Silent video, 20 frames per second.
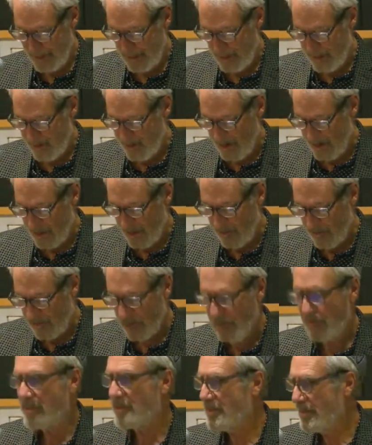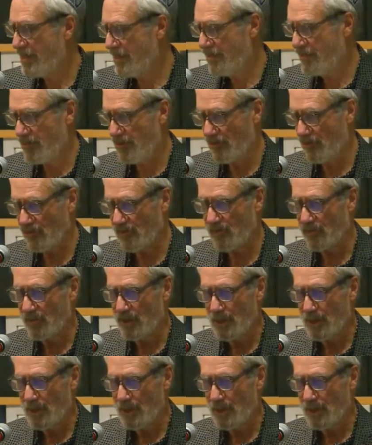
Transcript: And some of the teachings